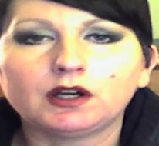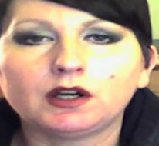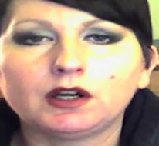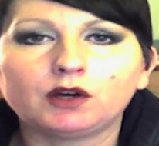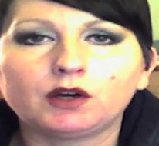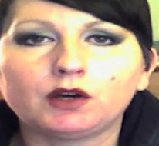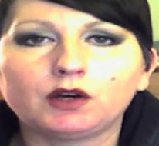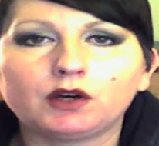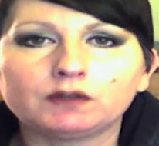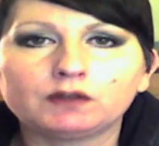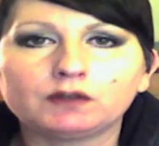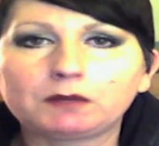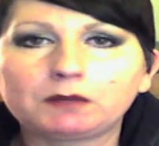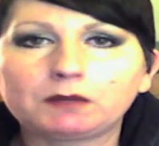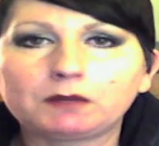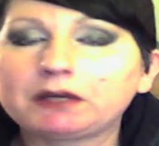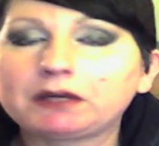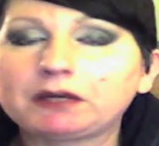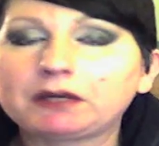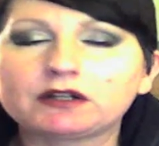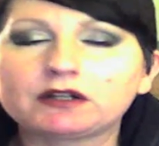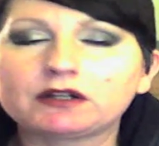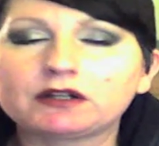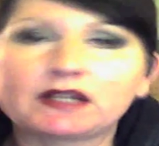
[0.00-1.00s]
over to my
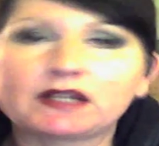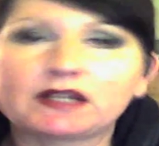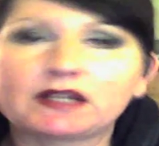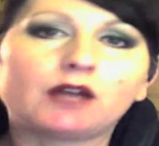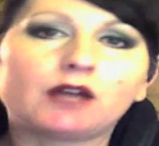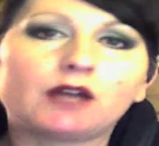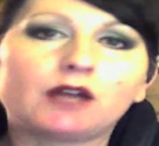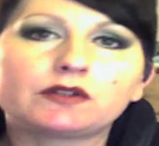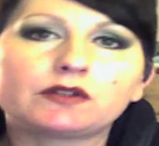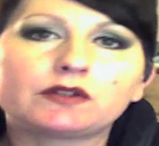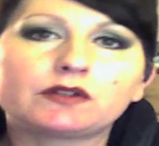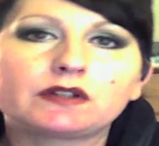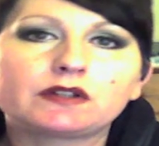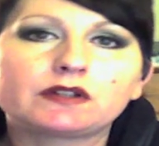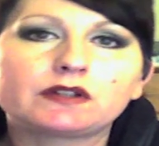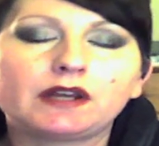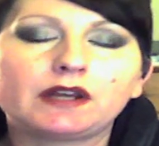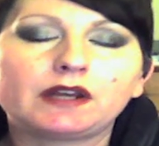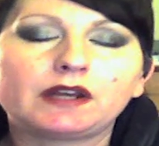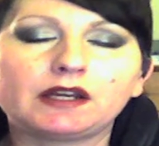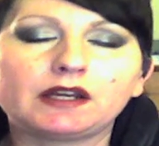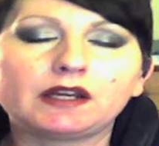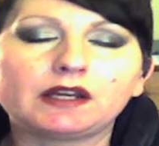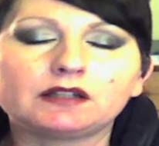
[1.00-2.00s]
parents' house,
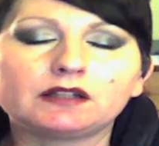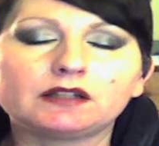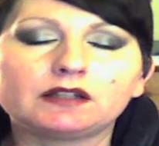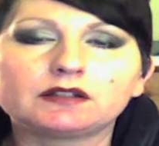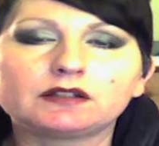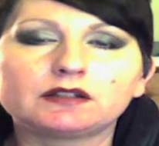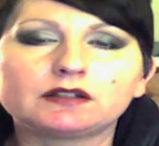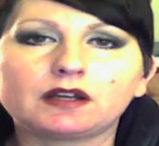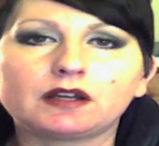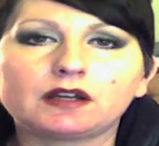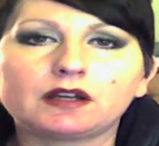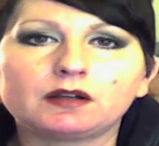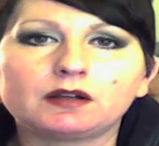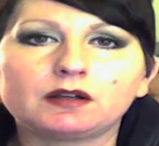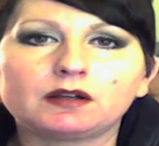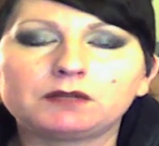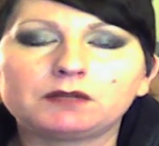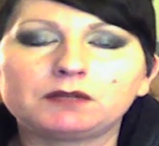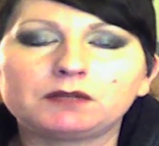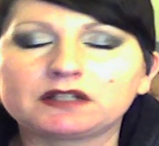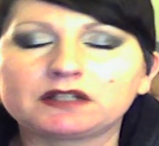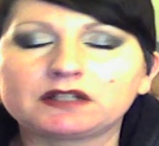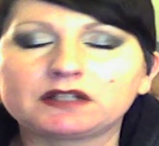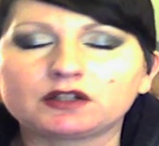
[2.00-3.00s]
and
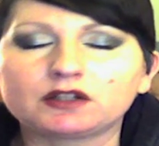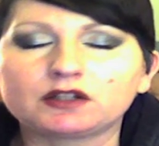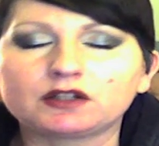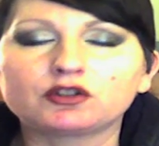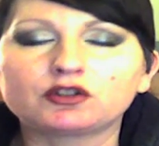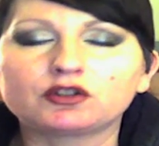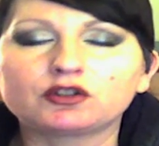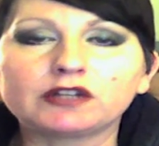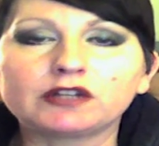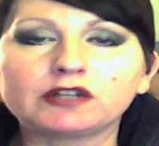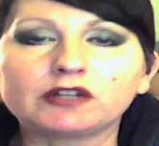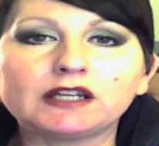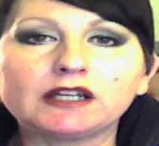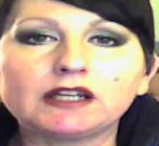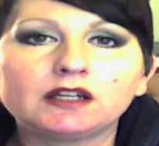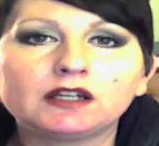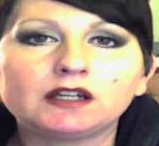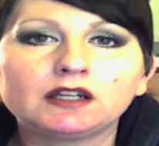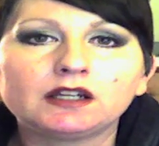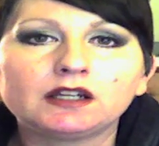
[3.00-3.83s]
because usually